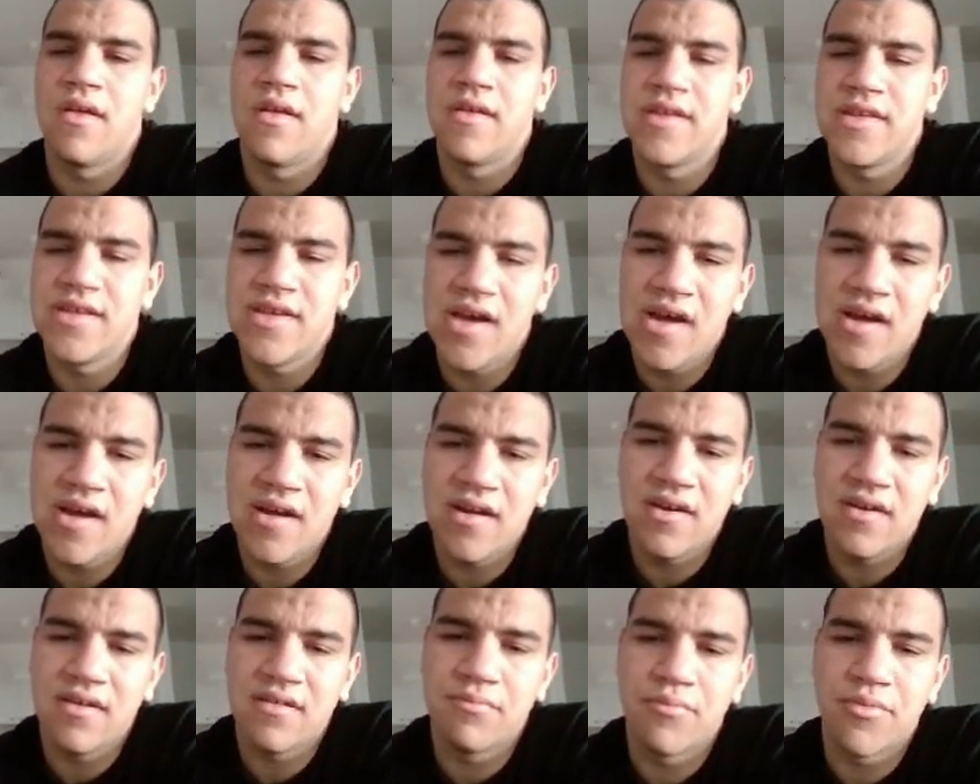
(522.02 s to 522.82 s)

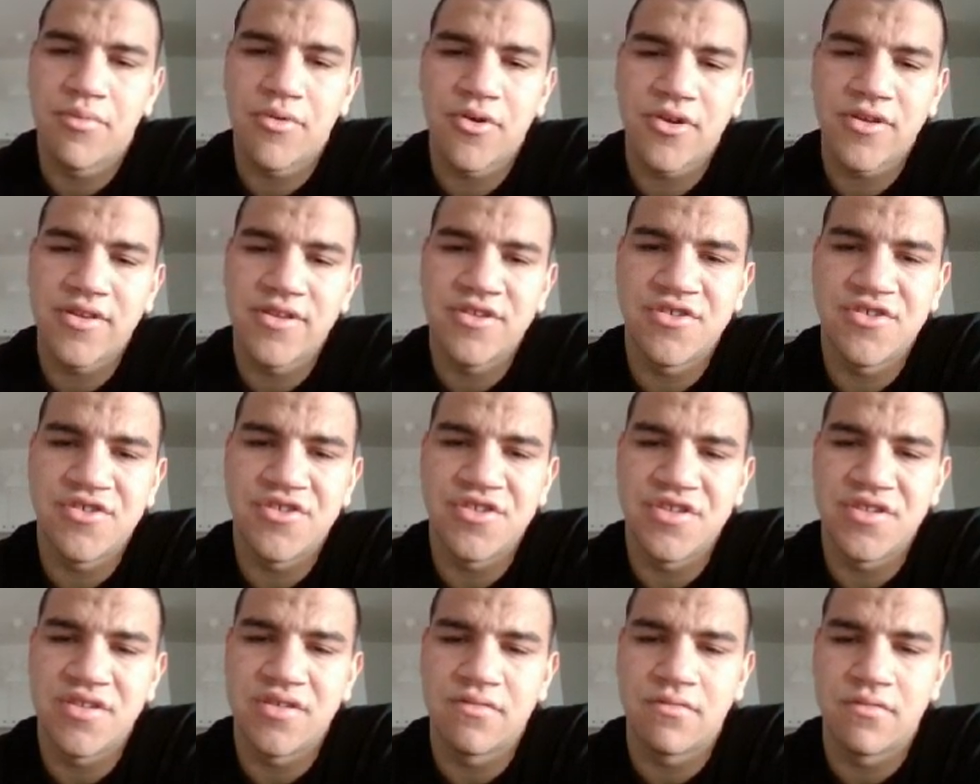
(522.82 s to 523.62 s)
Young
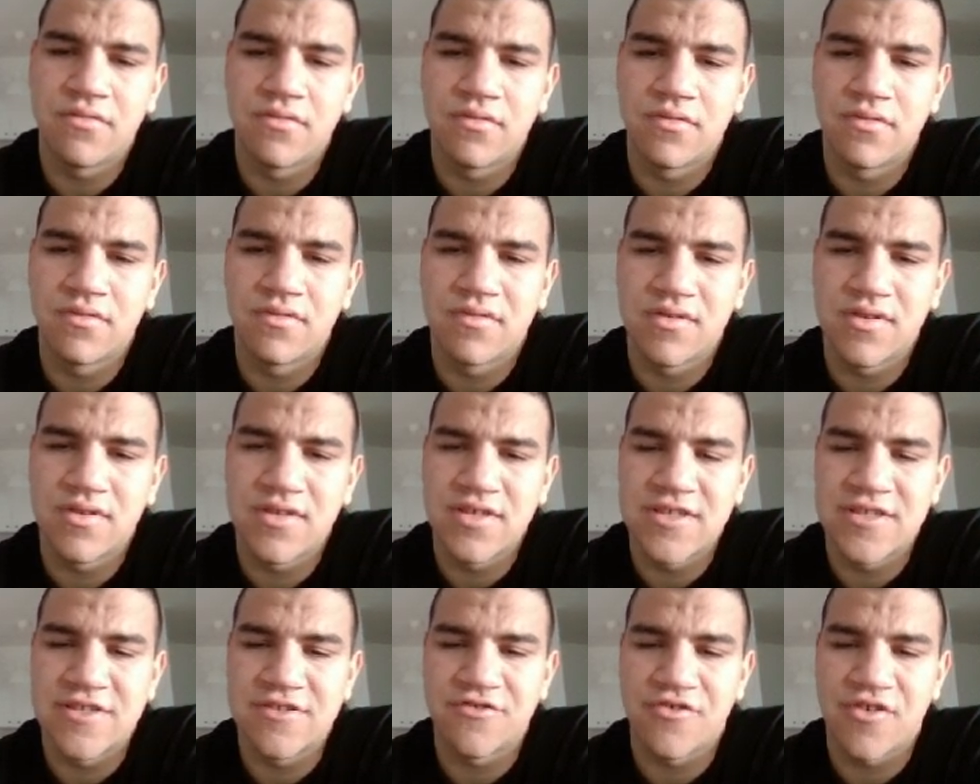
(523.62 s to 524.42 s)
prodigy
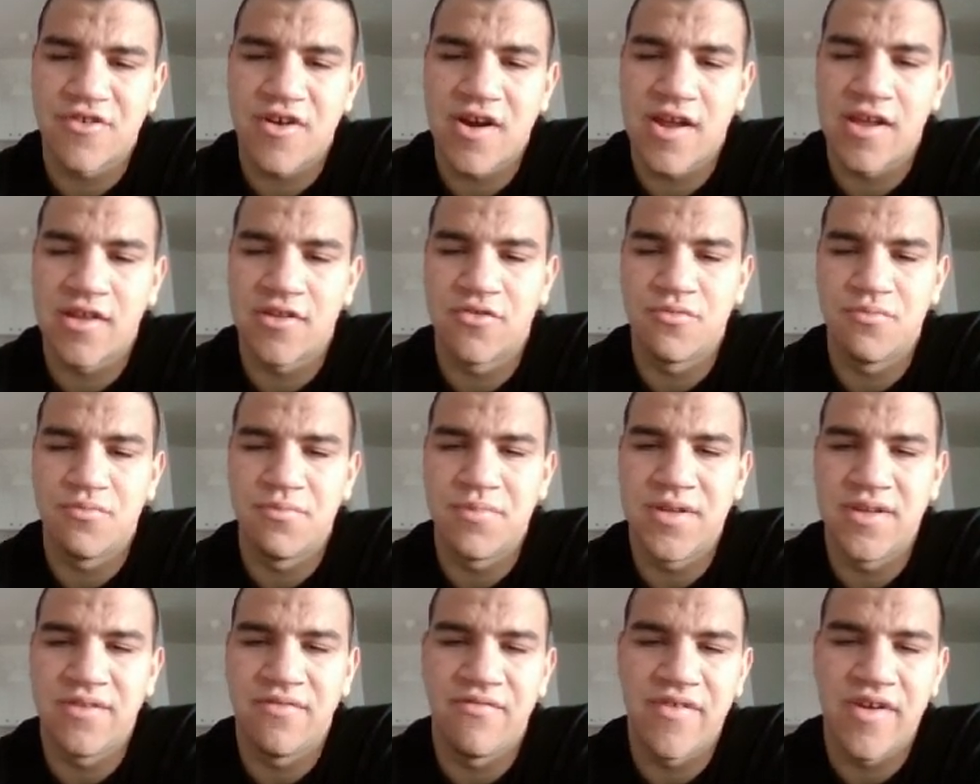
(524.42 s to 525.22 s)
is trying to
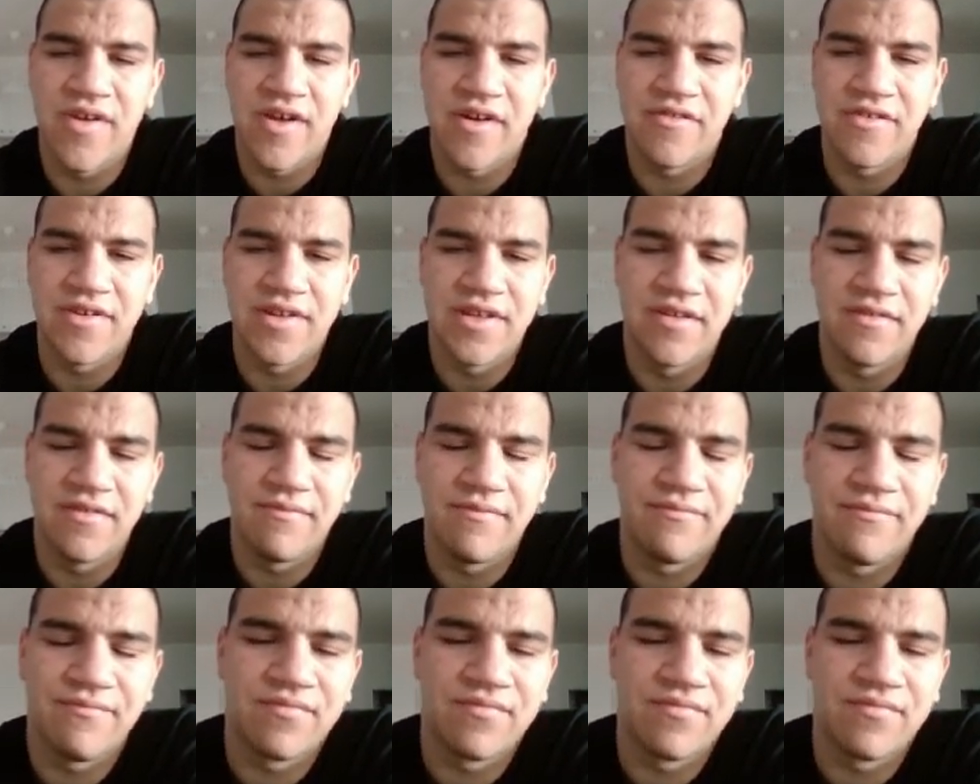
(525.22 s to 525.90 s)
be very